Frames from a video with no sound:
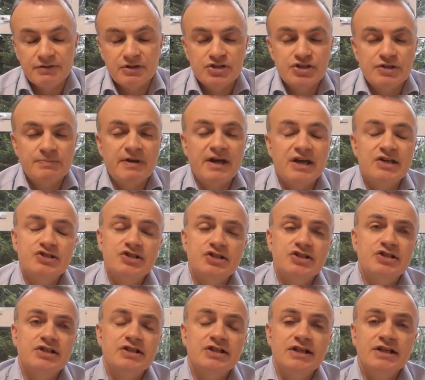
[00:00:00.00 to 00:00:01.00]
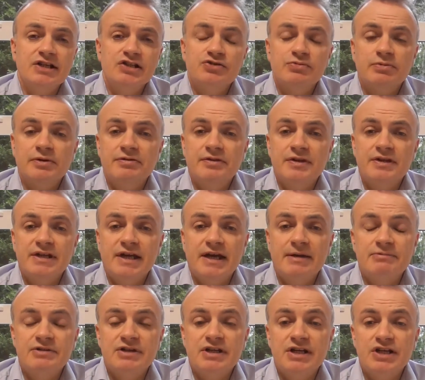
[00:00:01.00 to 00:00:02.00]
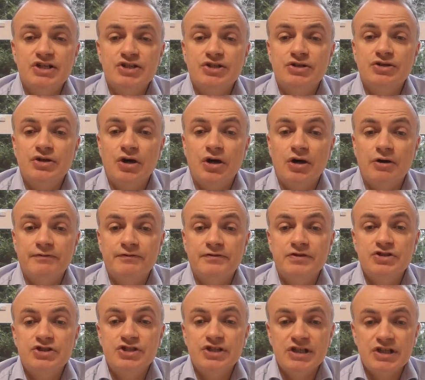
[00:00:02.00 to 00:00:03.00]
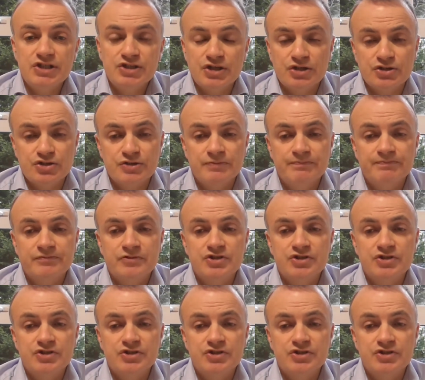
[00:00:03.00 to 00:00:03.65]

It's a passage that deals with the temptation of Jesus.